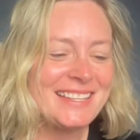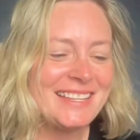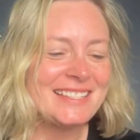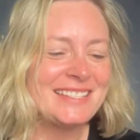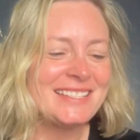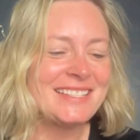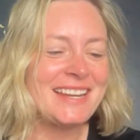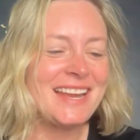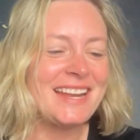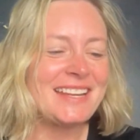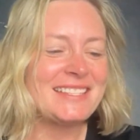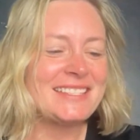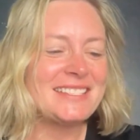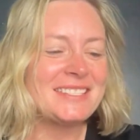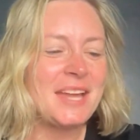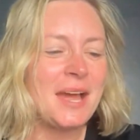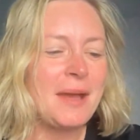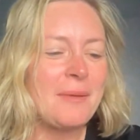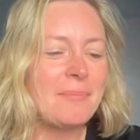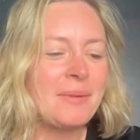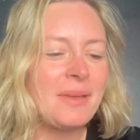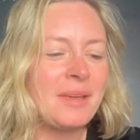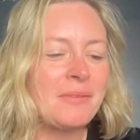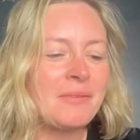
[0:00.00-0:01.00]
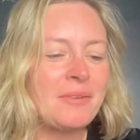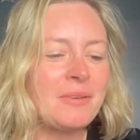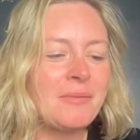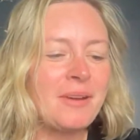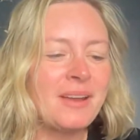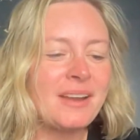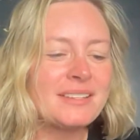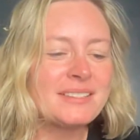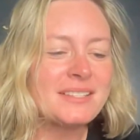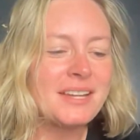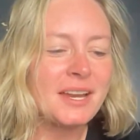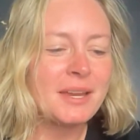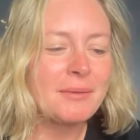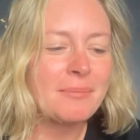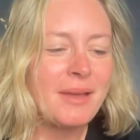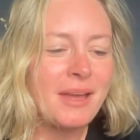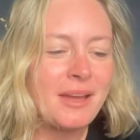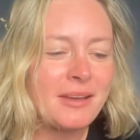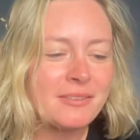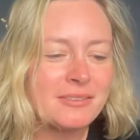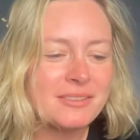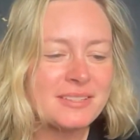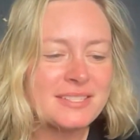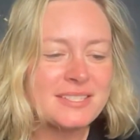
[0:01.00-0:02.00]
and tonight's topic we want to talk
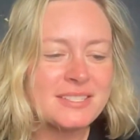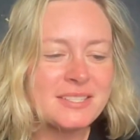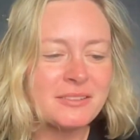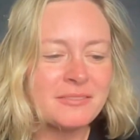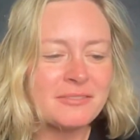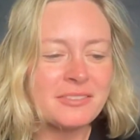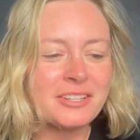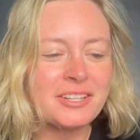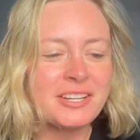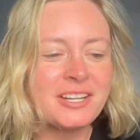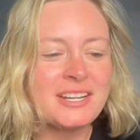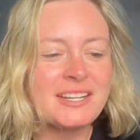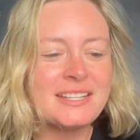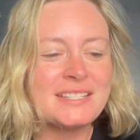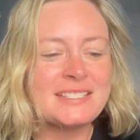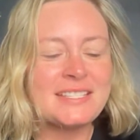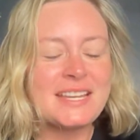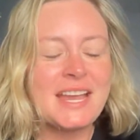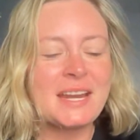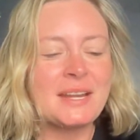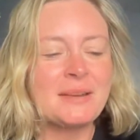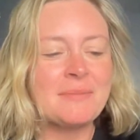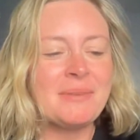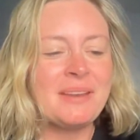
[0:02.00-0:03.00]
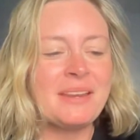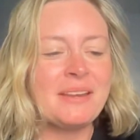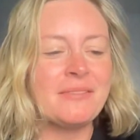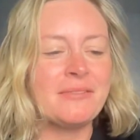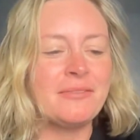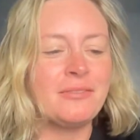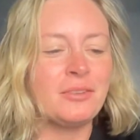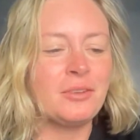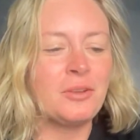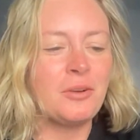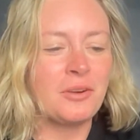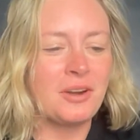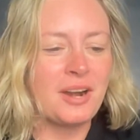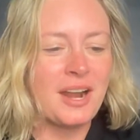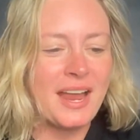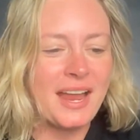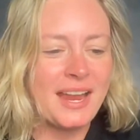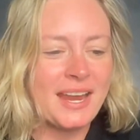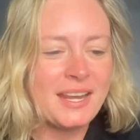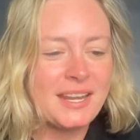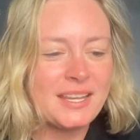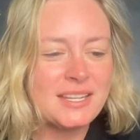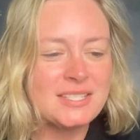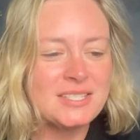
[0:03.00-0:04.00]
about silver dynamine
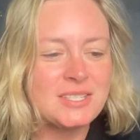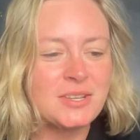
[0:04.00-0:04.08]
fluoride.